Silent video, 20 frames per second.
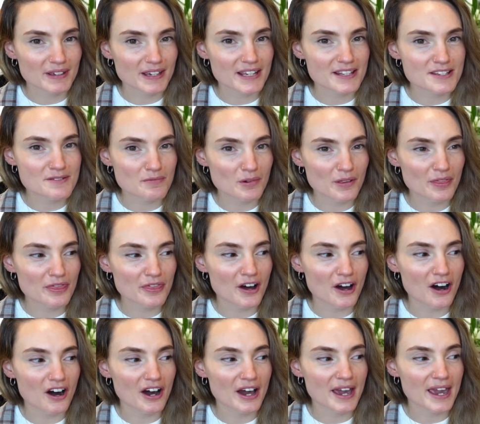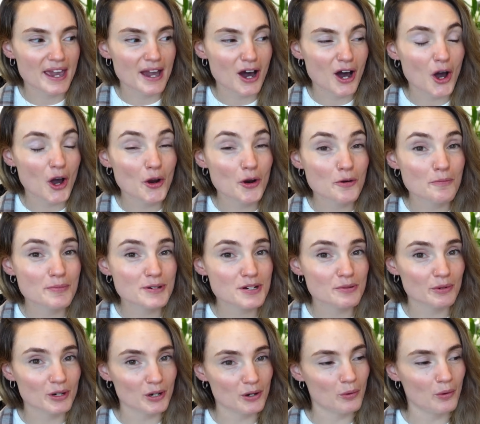It's one that I hope
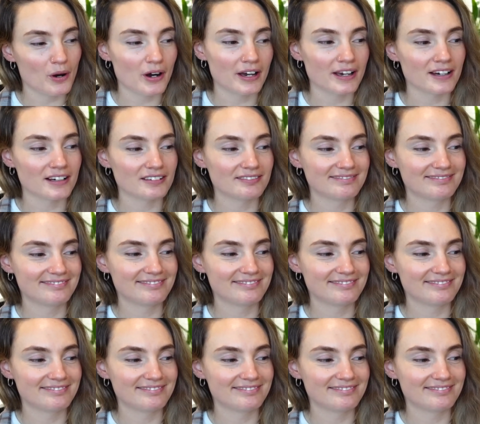to acquire